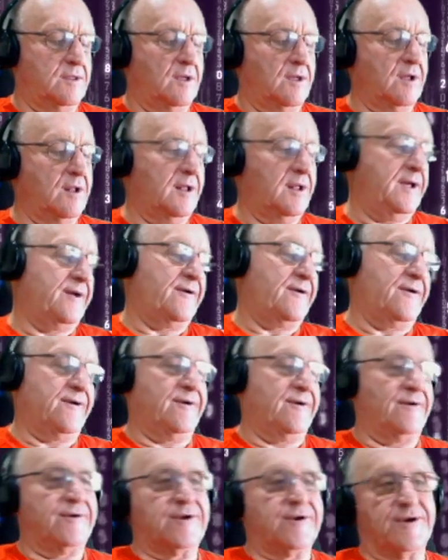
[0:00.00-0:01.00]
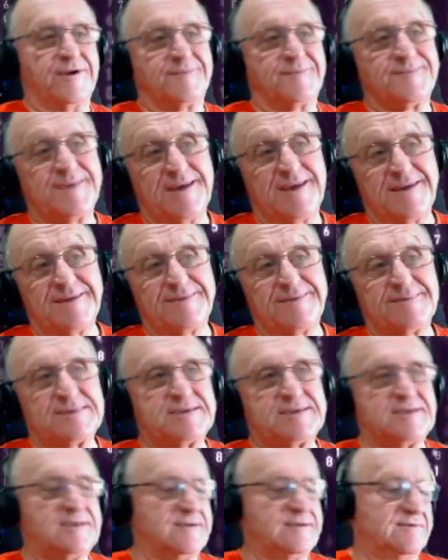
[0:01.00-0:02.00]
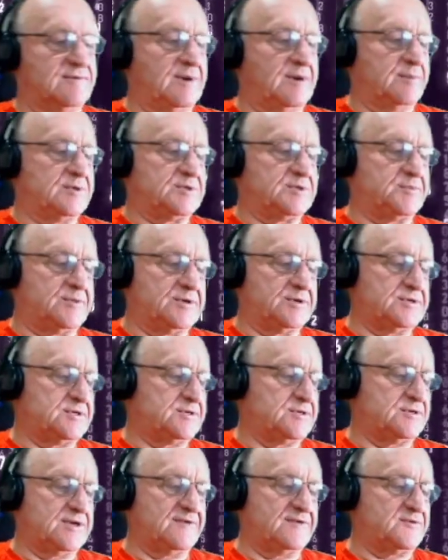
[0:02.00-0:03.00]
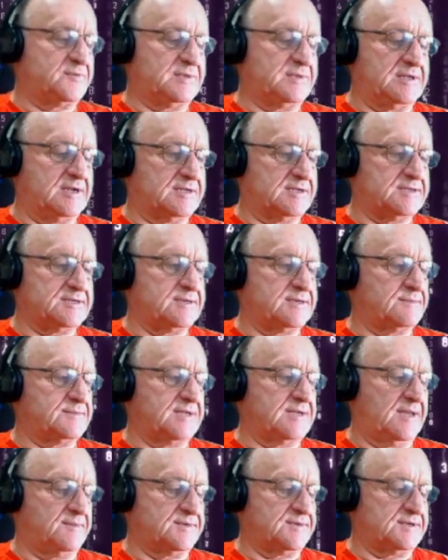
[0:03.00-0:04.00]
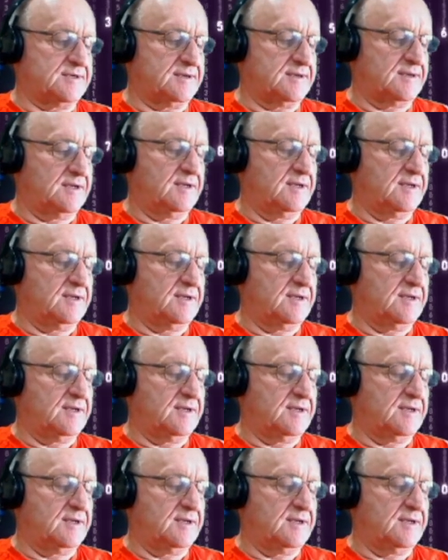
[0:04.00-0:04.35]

No error occurred. Yeah, see, Robert's Birds drives me nuts sometimes.